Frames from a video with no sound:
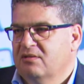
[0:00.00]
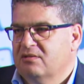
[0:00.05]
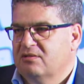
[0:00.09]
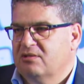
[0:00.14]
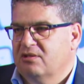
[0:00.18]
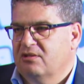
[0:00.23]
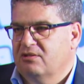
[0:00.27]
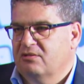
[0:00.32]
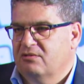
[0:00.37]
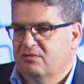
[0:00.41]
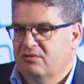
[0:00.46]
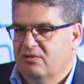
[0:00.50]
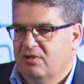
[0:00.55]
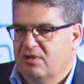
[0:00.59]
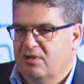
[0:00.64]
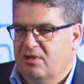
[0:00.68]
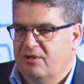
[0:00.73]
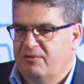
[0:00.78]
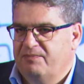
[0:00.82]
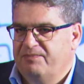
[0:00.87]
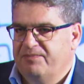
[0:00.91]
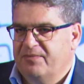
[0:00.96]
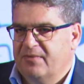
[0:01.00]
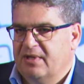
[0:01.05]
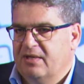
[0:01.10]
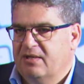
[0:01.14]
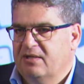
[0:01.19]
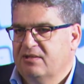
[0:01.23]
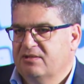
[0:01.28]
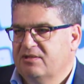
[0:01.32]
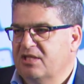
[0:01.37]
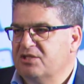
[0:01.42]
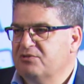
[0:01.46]
So
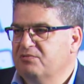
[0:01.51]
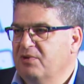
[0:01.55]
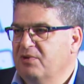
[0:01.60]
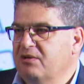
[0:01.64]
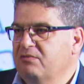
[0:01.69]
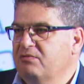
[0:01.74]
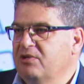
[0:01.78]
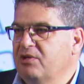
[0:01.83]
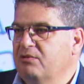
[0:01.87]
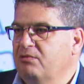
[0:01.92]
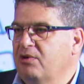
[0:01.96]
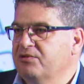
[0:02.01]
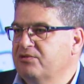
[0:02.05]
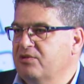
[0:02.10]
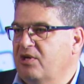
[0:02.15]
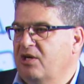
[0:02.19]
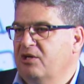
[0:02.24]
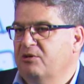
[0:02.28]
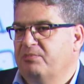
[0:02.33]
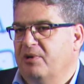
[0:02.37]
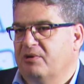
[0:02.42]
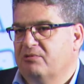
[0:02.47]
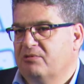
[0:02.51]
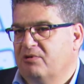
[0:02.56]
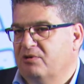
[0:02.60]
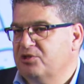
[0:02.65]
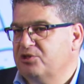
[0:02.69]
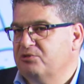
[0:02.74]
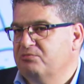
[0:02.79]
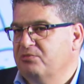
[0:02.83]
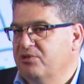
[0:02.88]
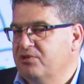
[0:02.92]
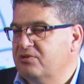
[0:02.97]
in this we want to help our
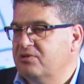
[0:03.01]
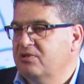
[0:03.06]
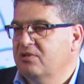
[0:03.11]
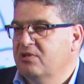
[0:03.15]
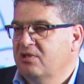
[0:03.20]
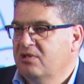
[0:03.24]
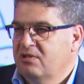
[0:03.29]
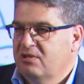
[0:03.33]
customers